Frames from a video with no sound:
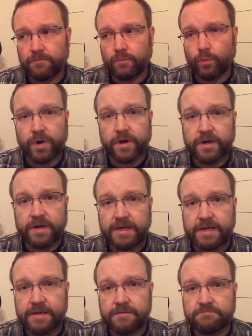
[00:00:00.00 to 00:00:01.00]
We're going to
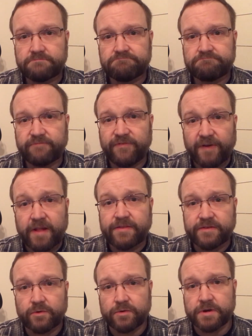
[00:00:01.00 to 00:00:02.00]
need
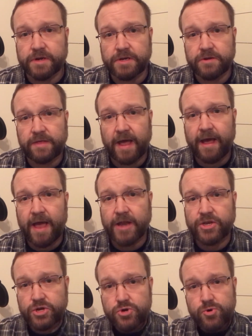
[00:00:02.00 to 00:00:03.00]
funds in order to do that.
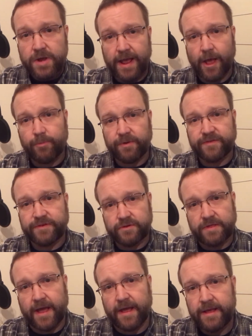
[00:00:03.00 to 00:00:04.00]
And you can help us
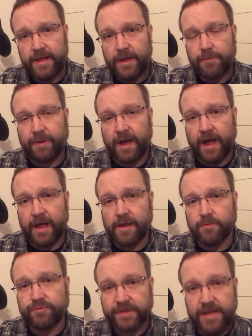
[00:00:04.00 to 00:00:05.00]
do that
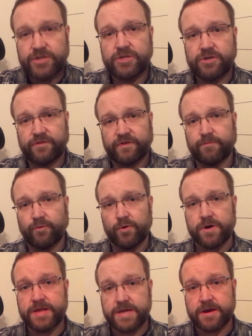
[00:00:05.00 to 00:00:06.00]
by pledging your
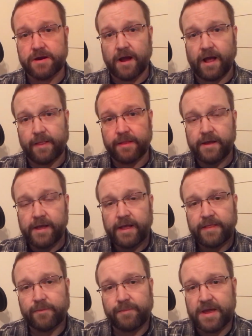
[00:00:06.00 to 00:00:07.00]
support here on
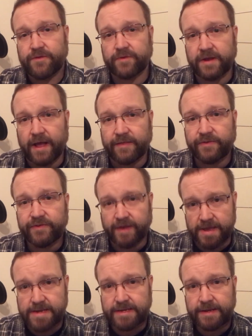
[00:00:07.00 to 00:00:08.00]
the Patreon
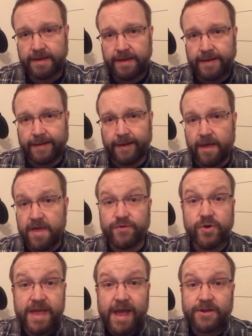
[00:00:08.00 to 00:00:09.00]
site. If
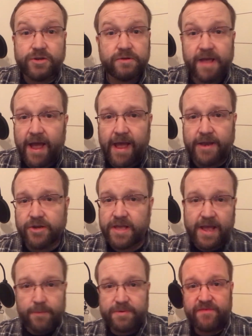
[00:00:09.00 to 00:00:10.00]
you can't do that and you
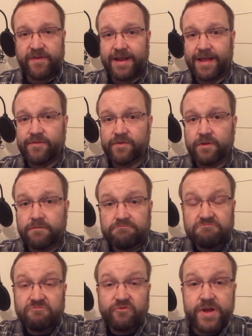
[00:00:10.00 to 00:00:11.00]
can't be financial,
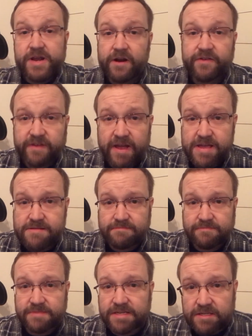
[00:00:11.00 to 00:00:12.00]
read our site,
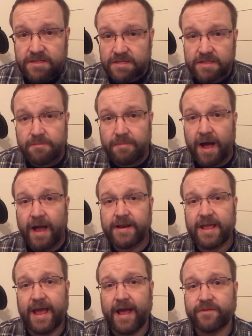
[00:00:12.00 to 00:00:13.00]
listen to the
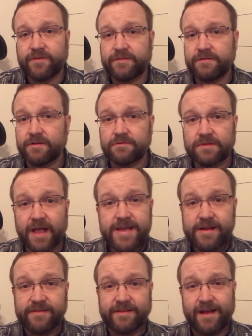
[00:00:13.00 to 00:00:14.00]
podcast,
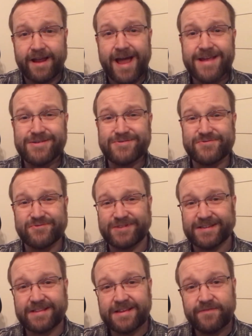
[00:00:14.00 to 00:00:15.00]
like us on iTunes
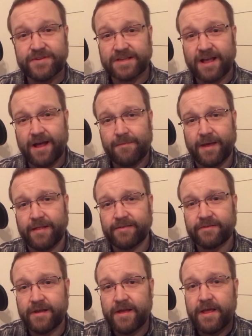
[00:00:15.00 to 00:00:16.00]
and leave us
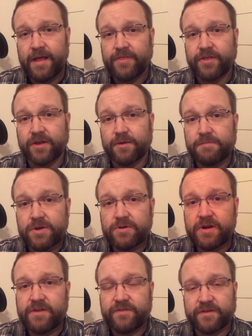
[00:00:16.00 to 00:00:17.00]
comments. The
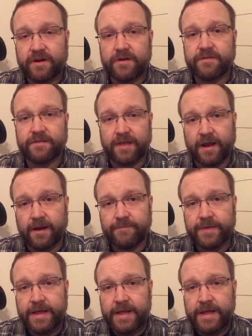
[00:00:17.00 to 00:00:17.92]
community starts there.